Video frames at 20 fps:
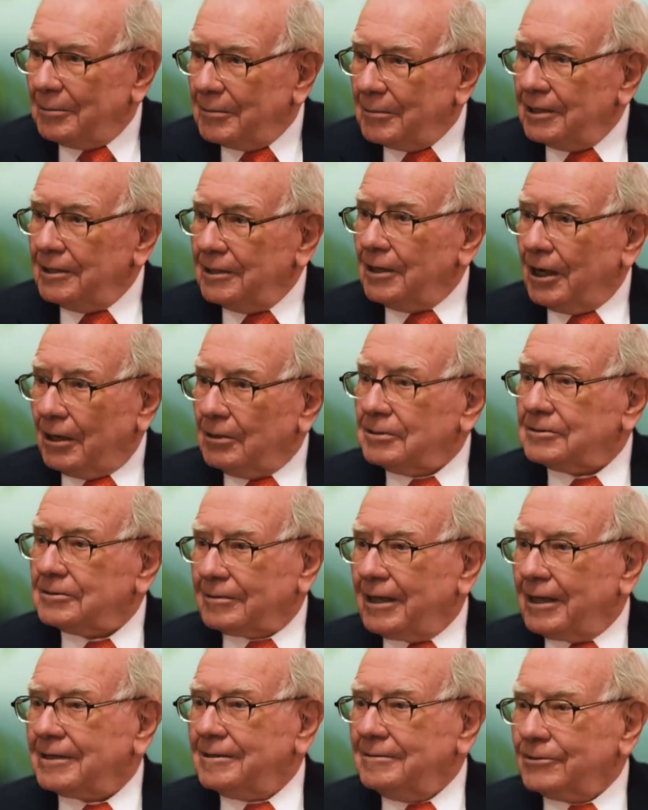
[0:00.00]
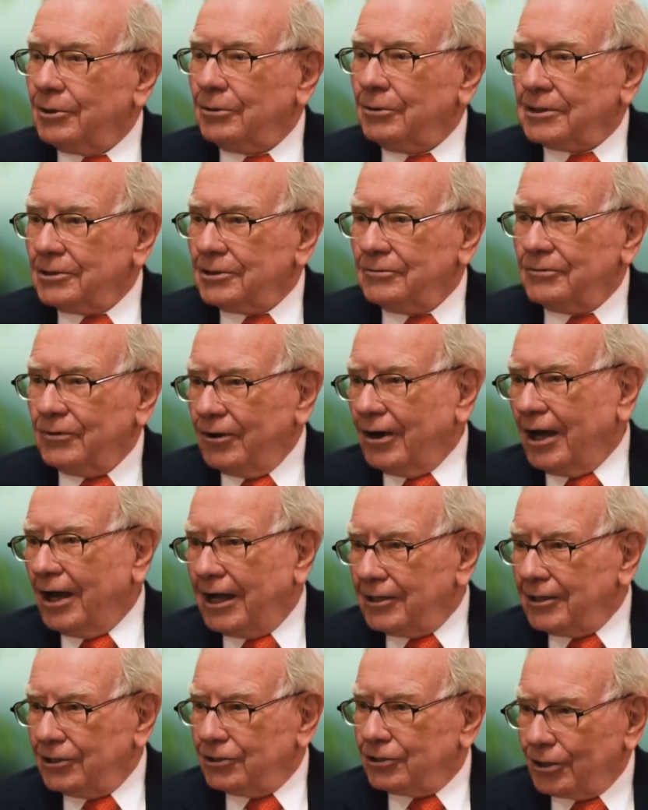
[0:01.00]
I mean, it's like going to a
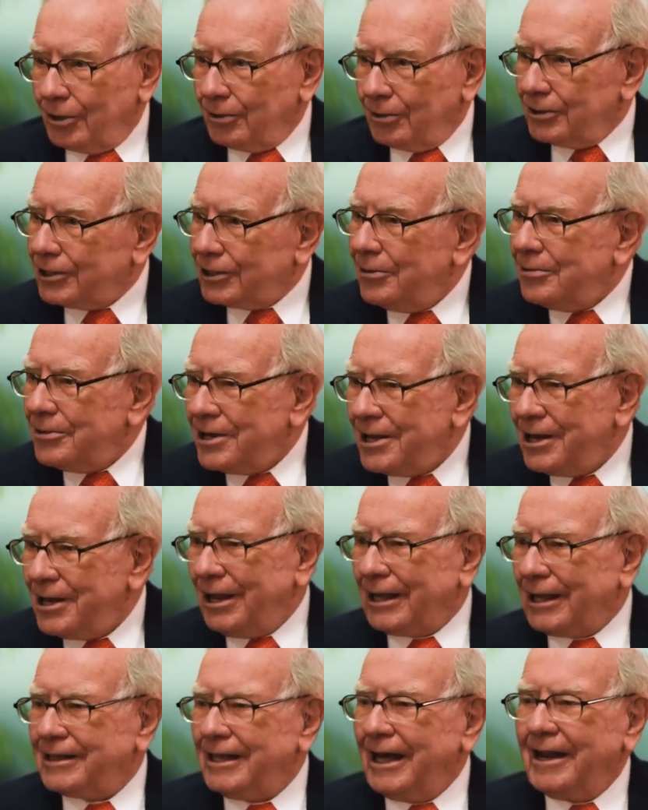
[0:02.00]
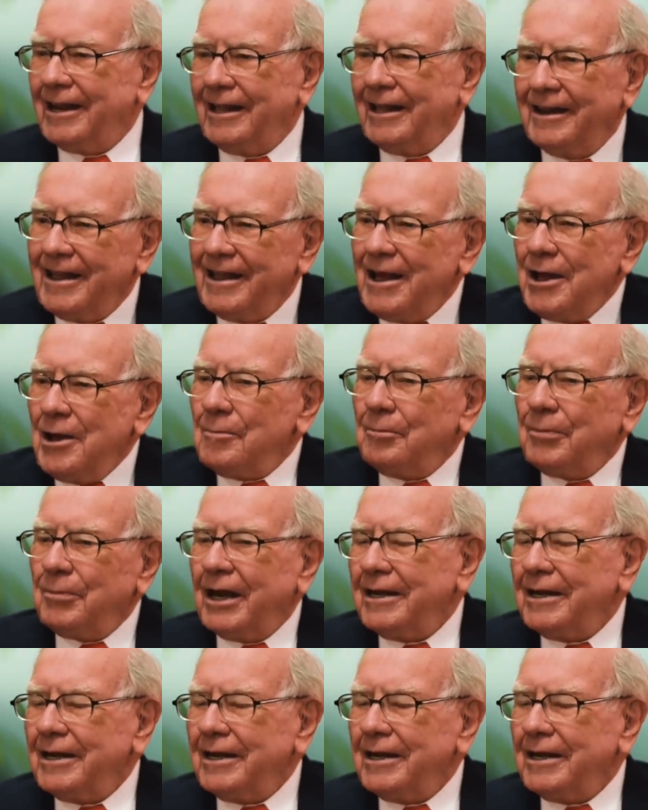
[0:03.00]
variety show or something like that.